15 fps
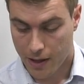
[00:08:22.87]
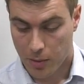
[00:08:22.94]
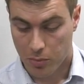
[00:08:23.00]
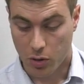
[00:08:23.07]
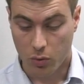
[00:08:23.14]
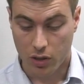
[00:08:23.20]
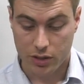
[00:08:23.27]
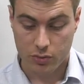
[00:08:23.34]

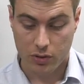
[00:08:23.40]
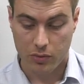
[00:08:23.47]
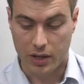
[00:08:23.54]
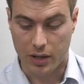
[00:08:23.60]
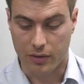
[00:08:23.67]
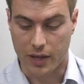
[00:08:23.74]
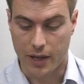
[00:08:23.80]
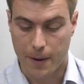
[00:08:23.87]
But whilst we were
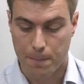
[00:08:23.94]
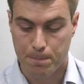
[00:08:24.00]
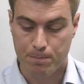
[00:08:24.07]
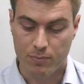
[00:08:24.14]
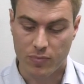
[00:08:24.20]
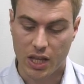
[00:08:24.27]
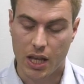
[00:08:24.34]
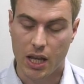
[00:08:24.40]
out there,
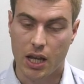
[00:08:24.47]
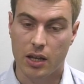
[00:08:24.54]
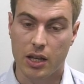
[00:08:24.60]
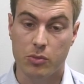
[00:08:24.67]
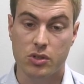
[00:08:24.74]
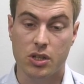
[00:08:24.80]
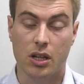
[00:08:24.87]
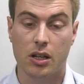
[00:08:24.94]
it
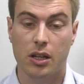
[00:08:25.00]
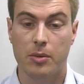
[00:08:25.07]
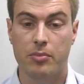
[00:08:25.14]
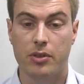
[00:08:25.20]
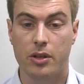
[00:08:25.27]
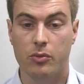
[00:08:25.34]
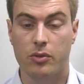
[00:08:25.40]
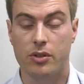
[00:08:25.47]
was a club
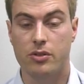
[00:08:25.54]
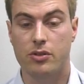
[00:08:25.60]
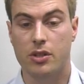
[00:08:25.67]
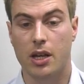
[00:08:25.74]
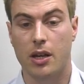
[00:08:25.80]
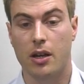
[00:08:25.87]
that was